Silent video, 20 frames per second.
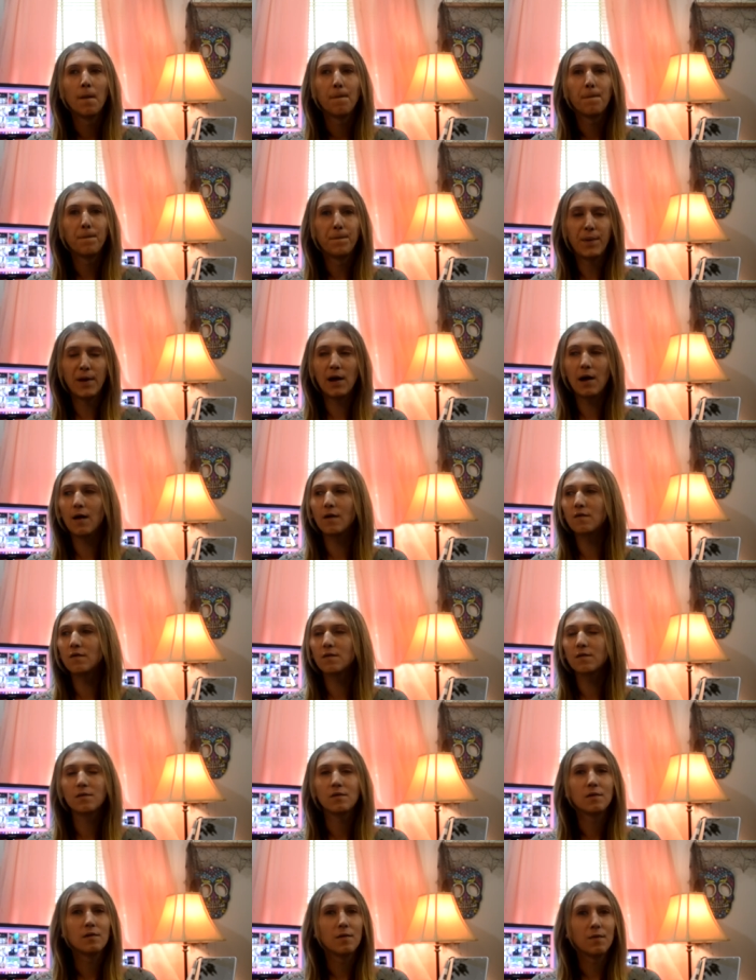but
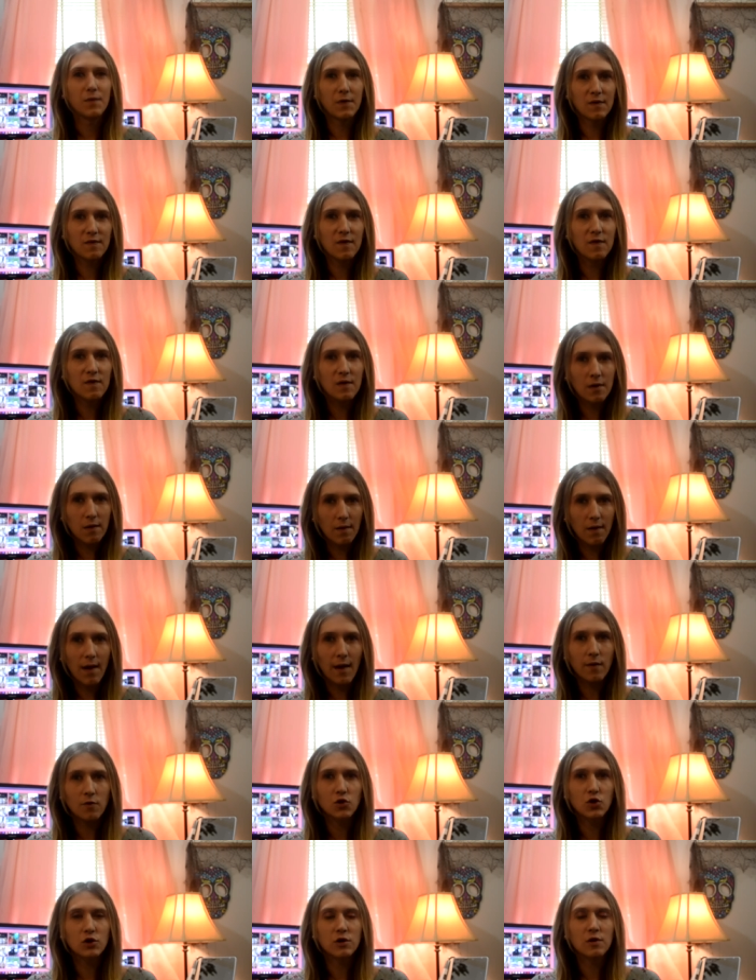this is an
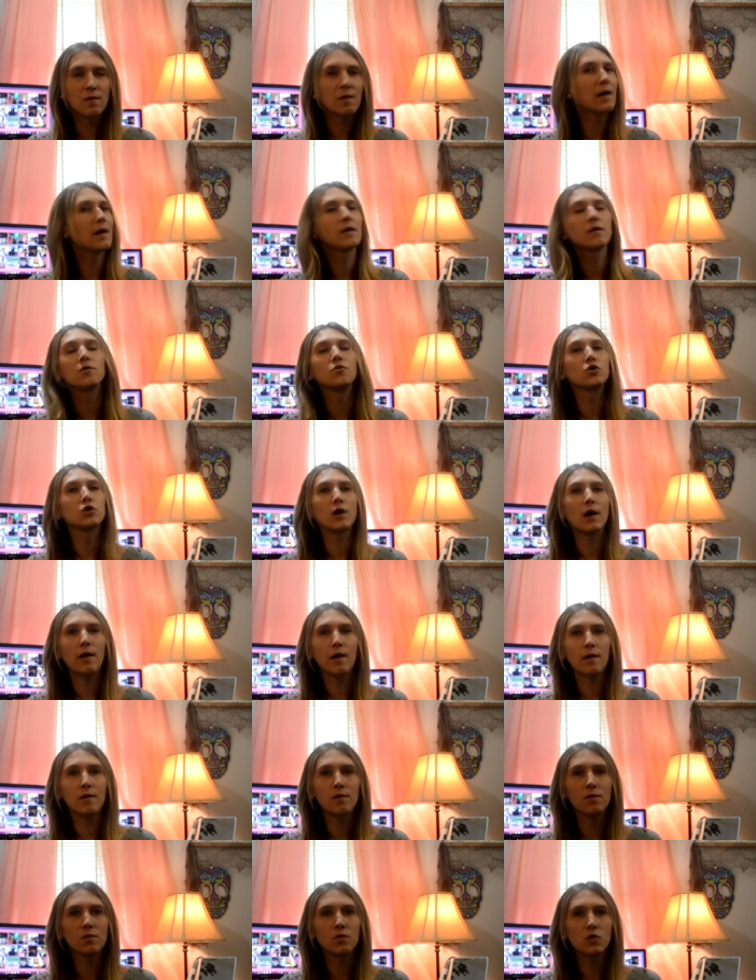election that can
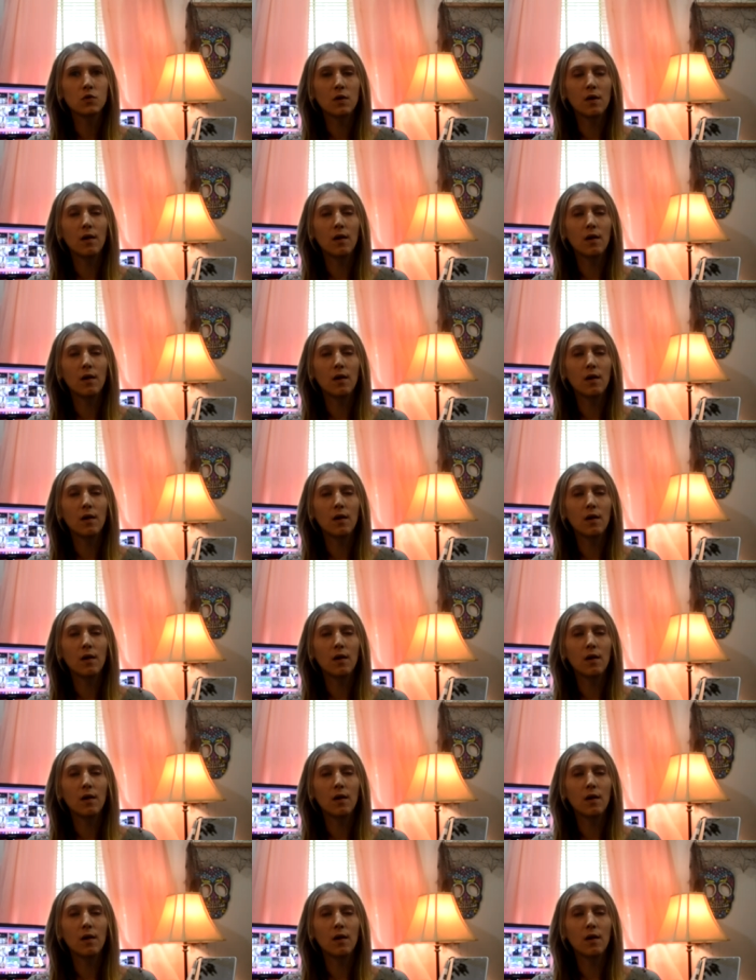change